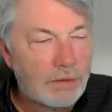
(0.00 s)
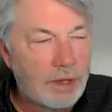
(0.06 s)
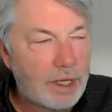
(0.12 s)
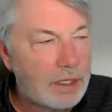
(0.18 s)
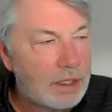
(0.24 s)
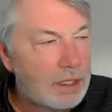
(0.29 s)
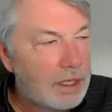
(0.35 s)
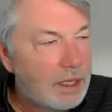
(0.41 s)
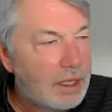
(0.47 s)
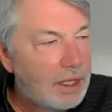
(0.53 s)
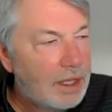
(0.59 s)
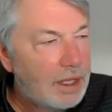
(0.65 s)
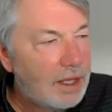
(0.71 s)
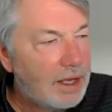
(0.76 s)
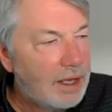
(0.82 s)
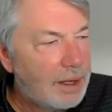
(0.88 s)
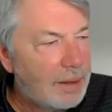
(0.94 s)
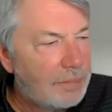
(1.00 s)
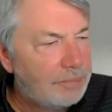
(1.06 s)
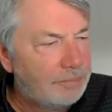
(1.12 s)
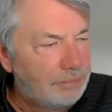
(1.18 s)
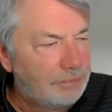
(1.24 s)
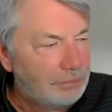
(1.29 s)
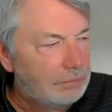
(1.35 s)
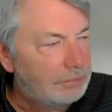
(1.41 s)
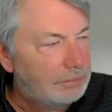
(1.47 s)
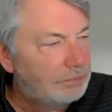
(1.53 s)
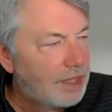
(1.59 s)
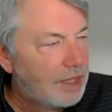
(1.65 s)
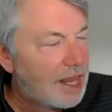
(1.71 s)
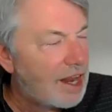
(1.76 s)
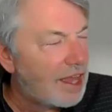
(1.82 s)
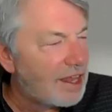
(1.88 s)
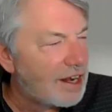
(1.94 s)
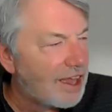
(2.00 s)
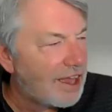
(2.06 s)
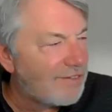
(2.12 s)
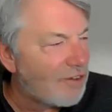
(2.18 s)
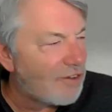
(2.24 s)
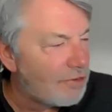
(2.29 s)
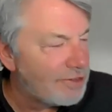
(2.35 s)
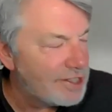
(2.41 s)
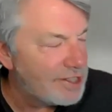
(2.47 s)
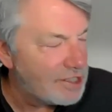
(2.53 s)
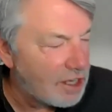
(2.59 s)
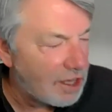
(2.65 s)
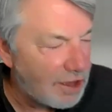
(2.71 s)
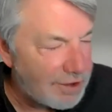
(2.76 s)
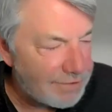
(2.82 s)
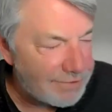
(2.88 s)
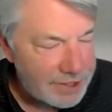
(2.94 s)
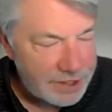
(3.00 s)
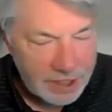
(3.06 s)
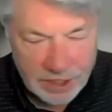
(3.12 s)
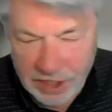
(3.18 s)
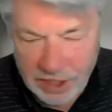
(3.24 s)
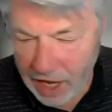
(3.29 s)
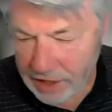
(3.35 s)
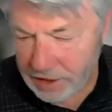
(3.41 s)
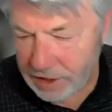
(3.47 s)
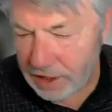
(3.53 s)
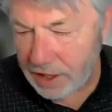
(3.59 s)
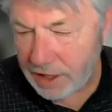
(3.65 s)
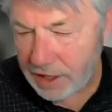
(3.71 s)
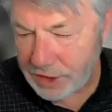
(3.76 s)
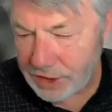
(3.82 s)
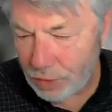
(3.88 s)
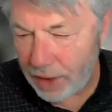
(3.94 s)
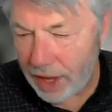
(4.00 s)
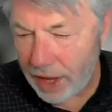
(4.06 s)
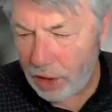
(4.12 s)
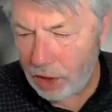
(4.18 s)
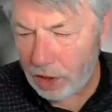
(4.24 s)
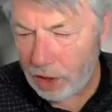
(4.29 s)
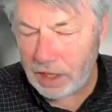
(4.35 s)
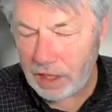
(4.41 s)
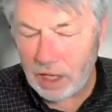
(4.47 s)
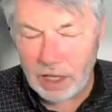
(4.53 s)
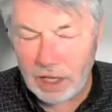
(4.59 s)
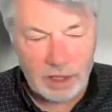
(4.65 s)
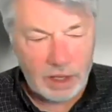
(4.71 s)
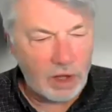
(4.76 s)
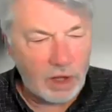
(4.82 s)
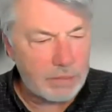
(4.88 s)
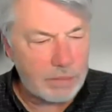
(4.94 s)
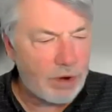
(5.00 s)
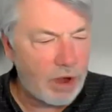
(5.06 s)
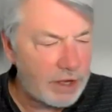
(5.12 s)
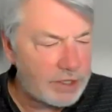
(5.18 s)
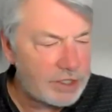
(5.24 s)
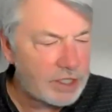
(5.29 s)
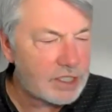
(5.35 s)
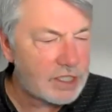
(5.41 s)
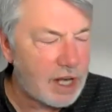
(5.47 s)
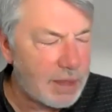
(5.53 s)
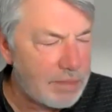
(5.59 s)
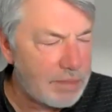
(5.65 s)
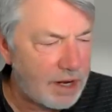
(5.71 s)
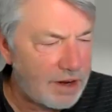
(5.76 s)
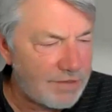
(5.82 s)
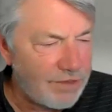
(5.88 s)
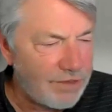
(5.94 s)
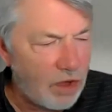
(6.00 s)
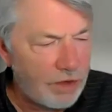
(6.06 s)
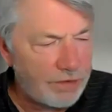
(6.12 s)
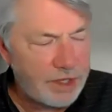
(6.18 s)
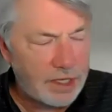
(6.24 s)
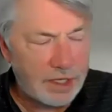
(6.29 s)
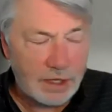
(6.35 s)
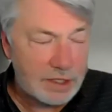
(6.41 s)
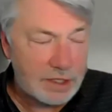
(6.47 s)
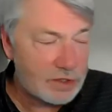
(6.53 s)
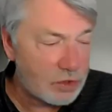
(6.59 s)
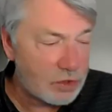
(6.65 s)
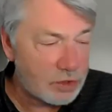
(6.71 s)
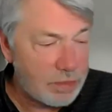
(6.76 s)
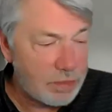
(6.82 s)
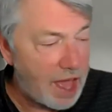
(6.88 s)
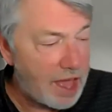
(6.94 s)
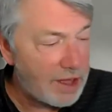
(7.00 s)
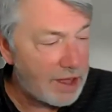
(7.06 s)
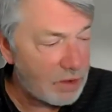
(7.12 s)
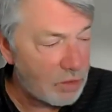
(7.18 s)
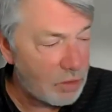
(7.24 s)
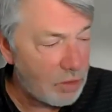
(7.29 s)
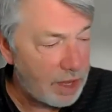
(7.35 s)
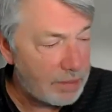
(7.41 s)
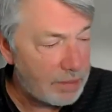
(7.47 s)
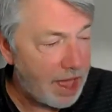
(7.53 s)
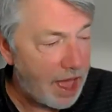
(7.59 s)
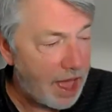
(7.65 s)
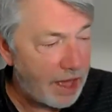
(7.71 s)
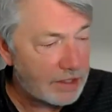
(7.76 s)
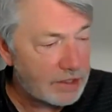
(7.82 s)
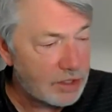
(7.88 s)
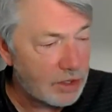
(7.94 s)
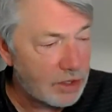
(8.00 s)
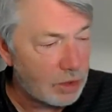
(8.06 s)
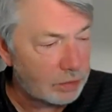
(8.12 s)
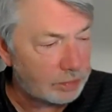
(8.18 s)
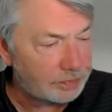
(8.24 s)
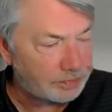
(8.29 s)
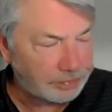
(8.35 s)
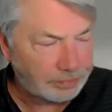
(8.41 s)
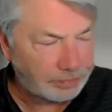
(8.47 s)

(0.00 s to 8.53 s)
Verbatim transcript: right. Um, and, I, and I've often often detected it as well uh, on projects that I've been involved in. This goes back way back. So,